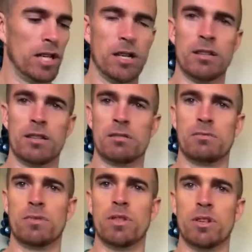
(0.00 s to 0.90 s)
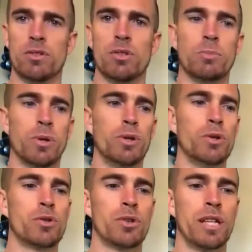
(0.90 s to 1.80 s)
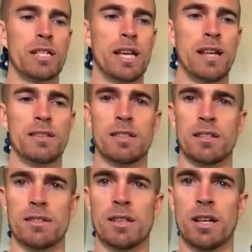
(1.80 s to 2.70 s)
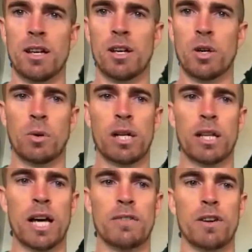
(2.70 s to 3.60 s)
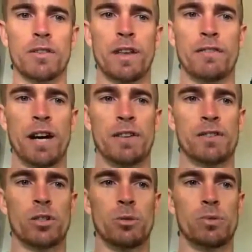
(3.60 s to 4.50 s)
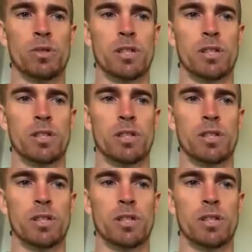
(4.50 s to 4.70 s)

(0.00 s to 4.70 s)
And it's, you know, super nutrient dense, and there's quite a lot of it off that 5 scoops.